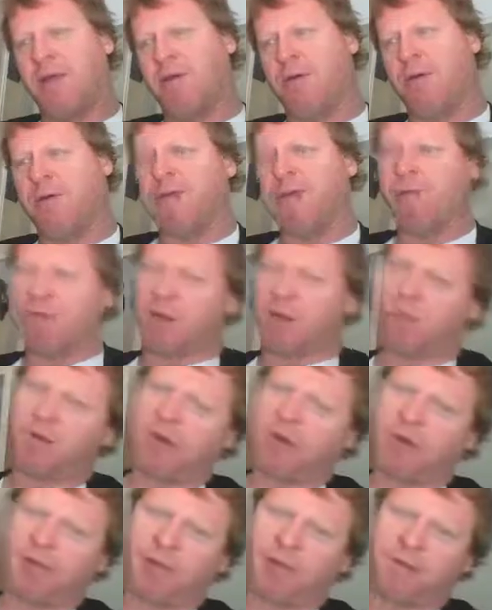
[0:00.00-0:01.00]
and that might
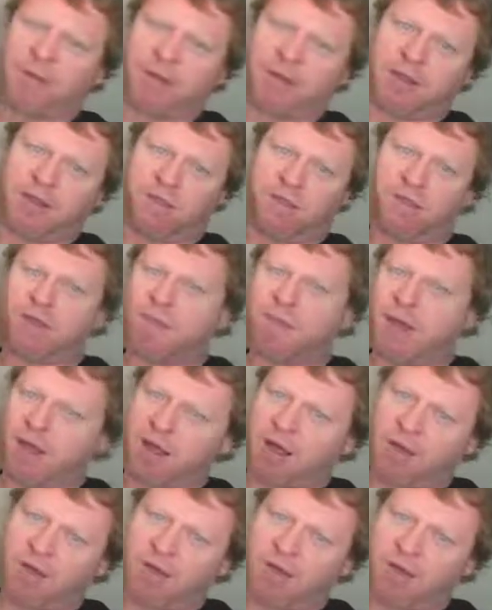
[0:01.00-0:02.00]
break up and then you move back
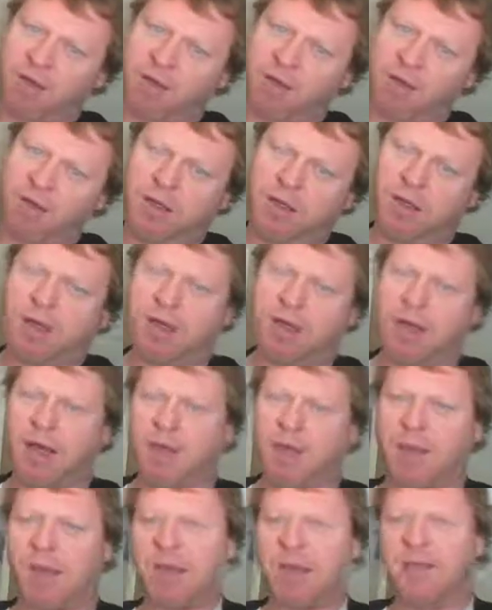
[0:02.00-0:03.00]
home.
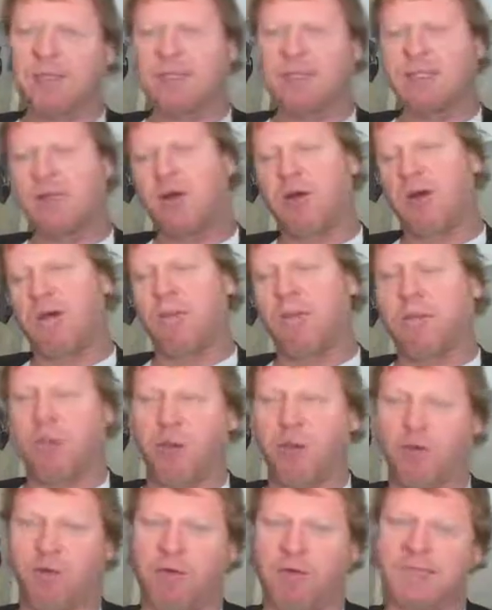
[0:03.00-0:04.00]
Again, this is kind of that
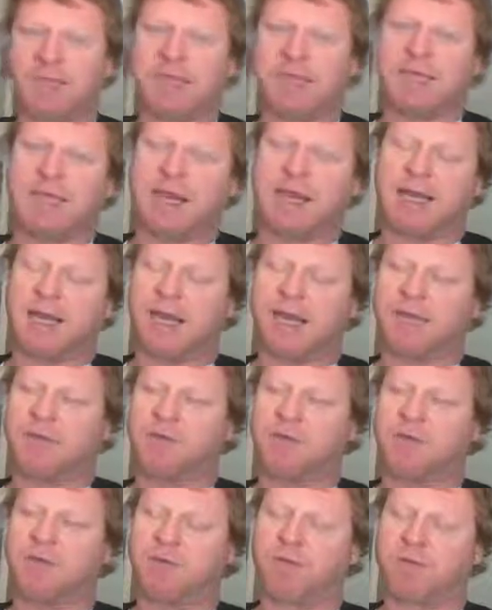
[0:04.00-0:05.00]
blurry zigzag
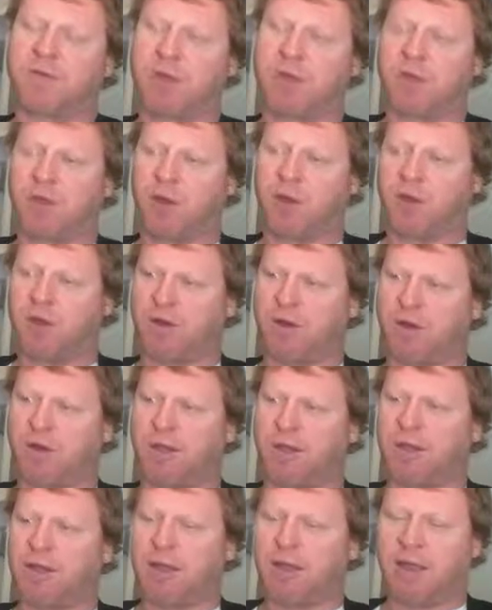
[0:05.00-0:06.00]
nature of what's going on
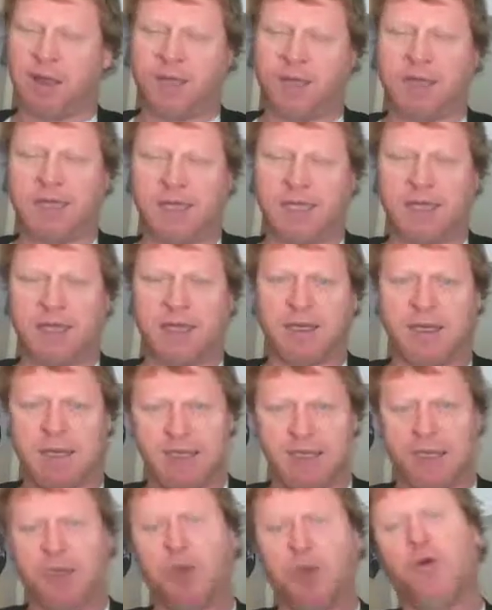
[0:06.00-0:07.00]
increasingly
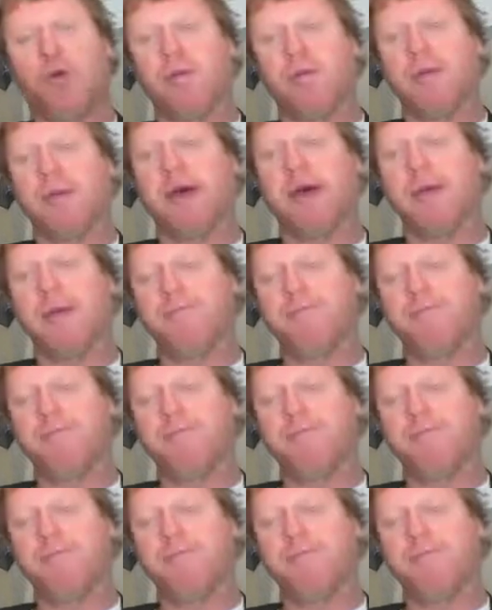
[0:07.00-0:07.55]
is the norm today.